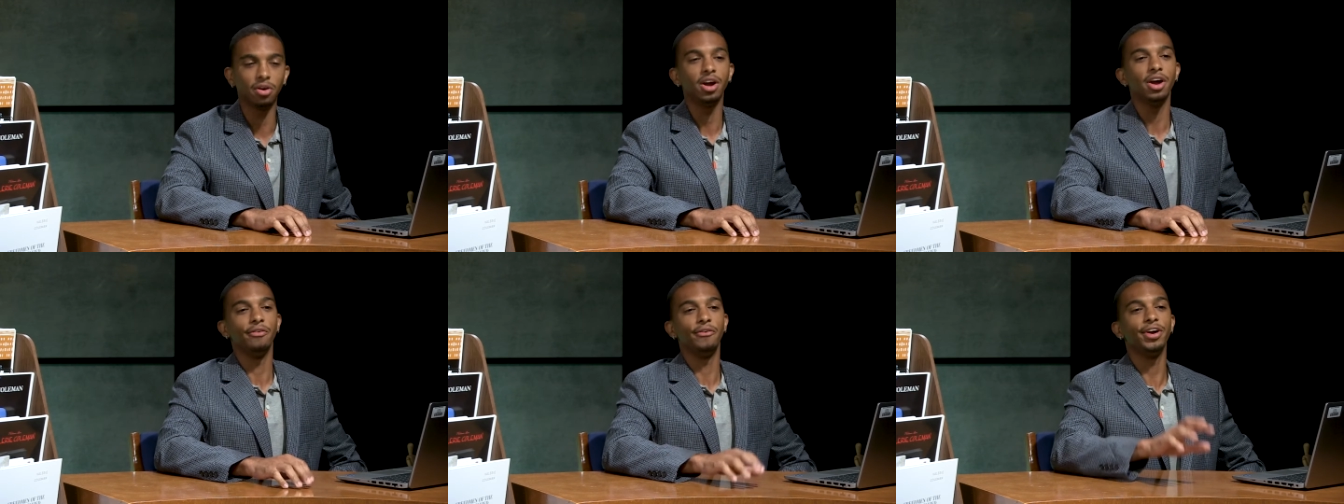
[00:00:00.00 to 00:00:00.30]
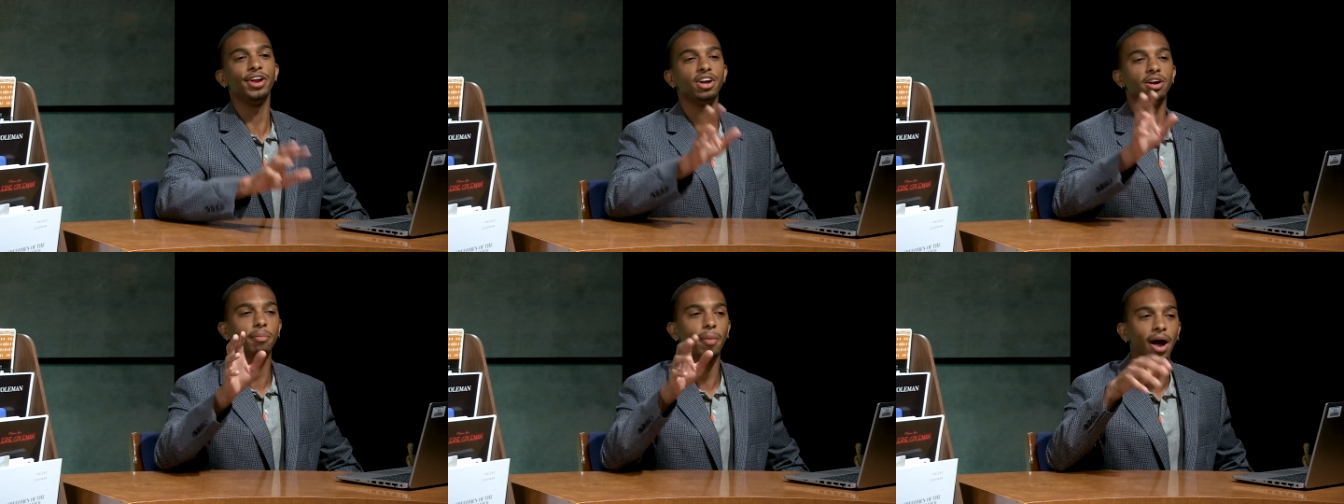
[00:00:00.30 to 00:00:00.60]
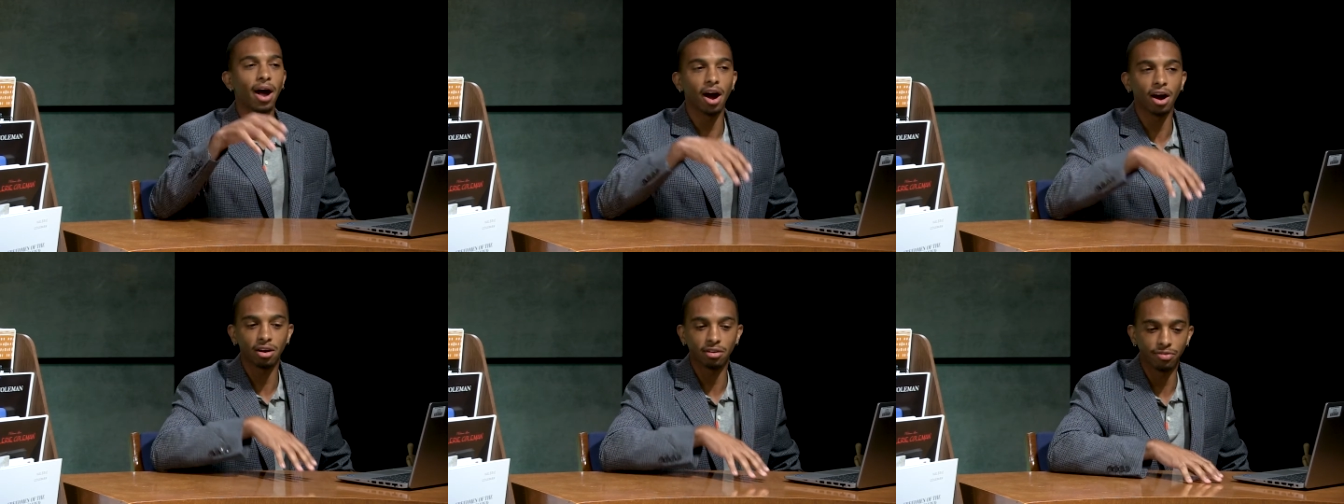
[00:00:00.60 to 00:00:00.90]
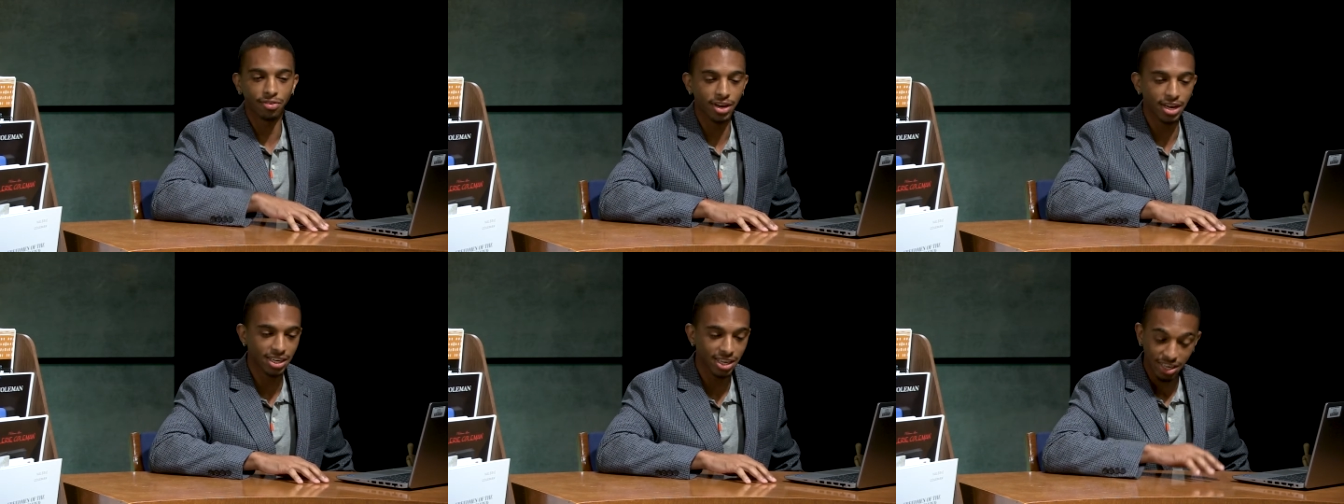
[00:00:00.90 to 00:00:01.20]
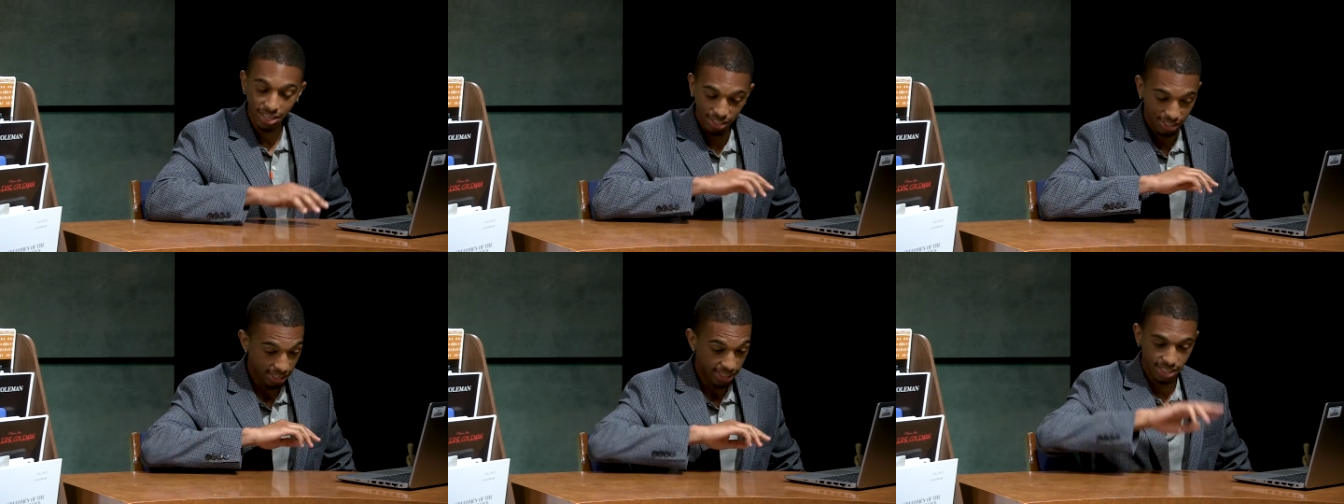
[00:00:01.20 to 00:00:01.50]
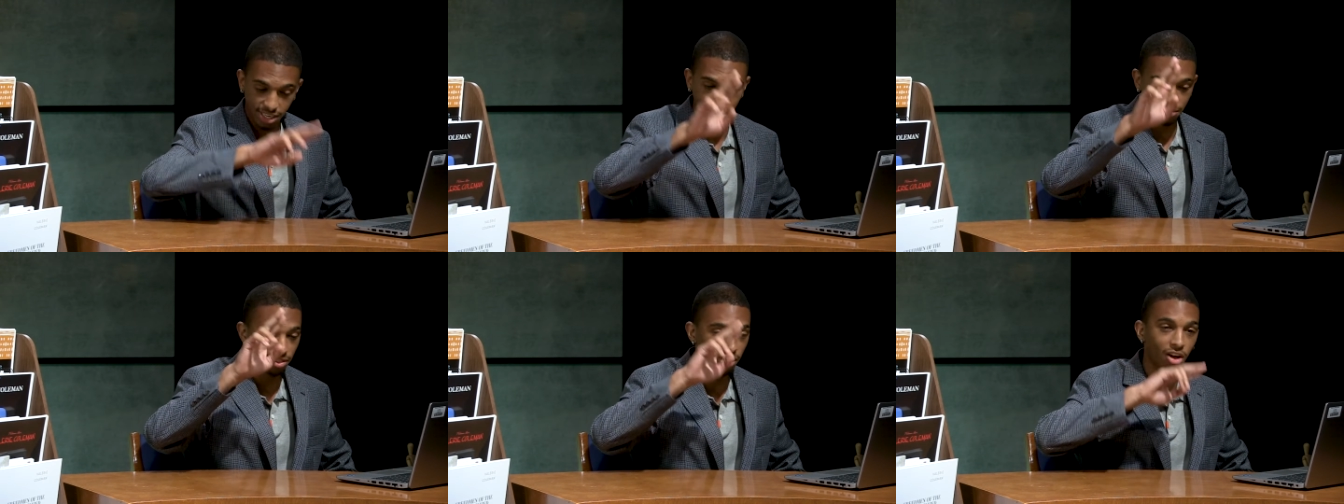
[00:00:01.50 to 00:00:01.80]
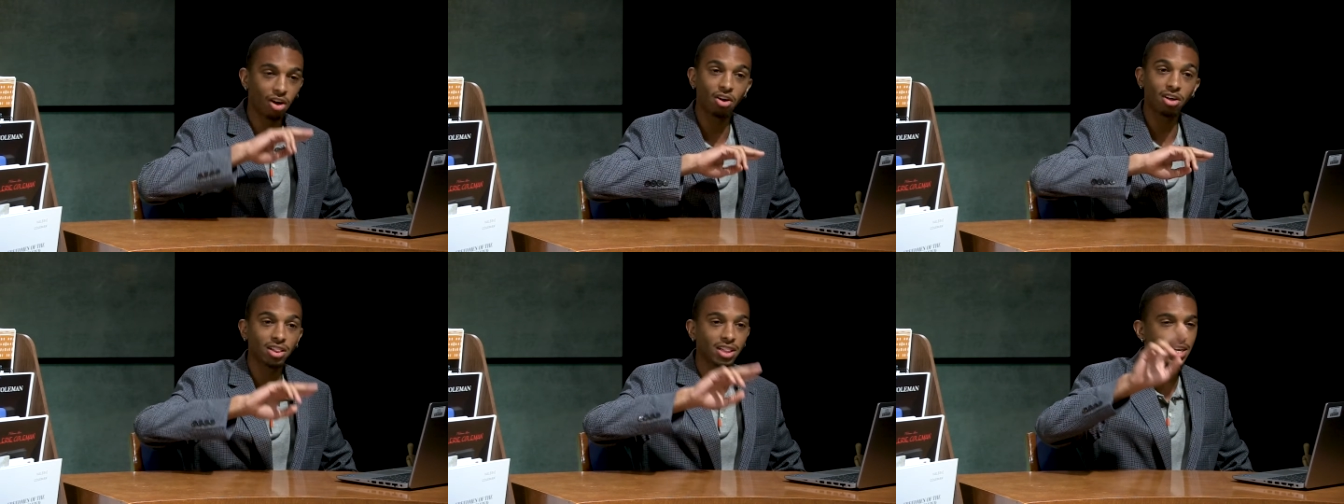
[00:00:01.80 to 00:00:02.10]
reading your biography, it's, it's a
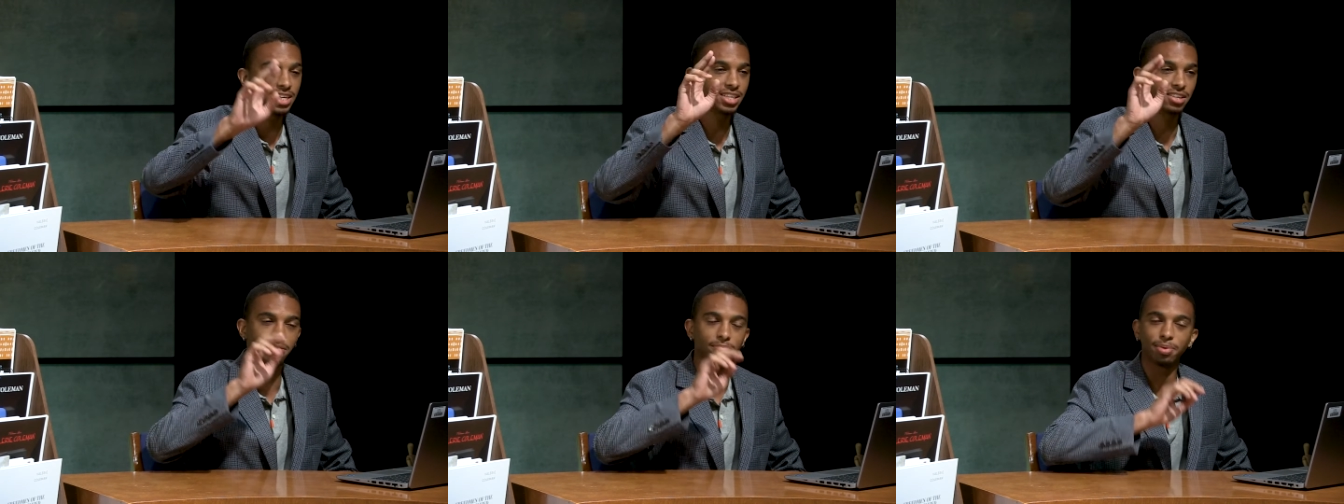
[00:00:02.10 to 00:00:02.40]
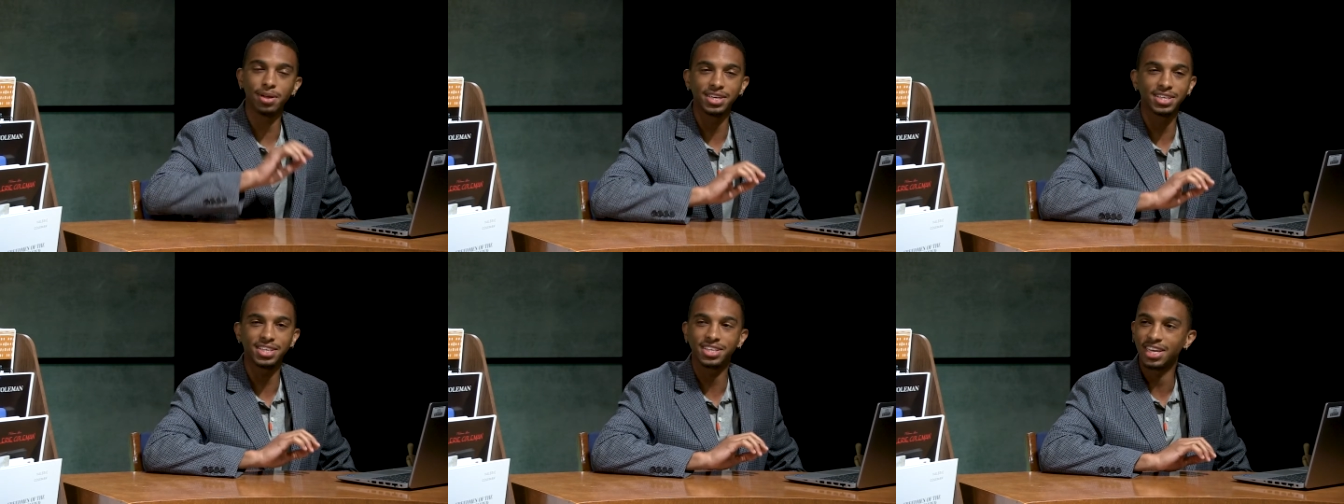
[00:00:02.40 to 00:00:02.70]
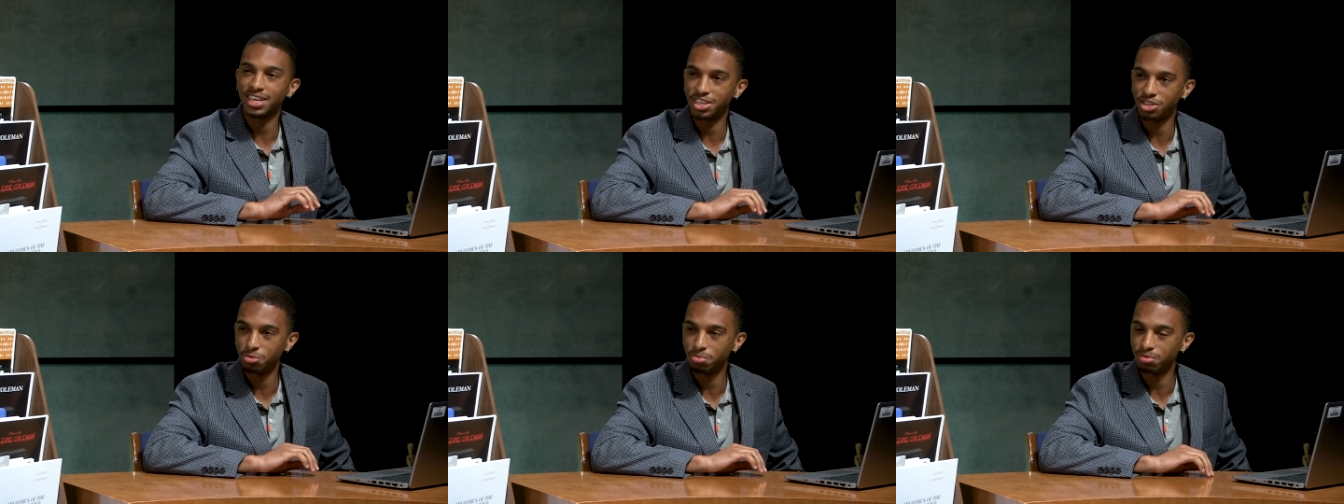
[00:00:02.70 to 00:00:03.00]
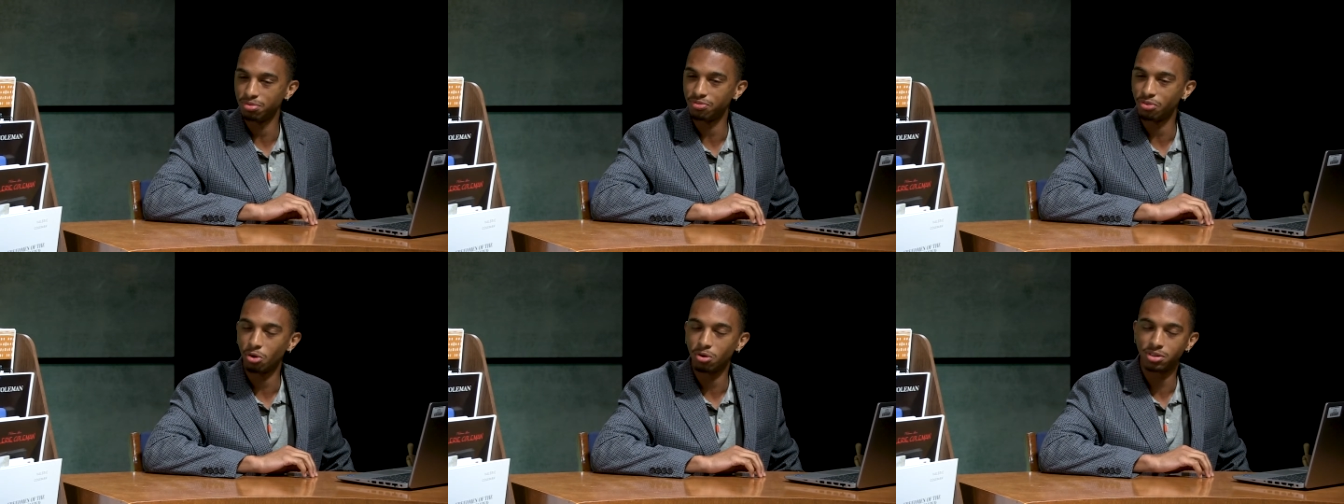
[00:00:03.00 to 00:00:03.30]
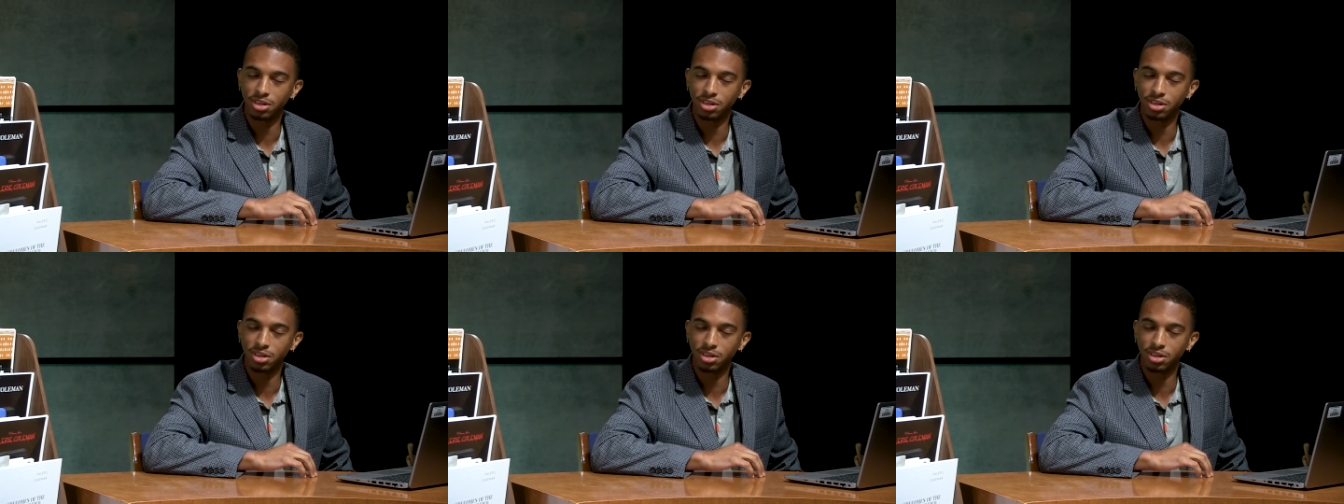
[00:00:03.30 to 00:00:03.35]
long list of places that you performed.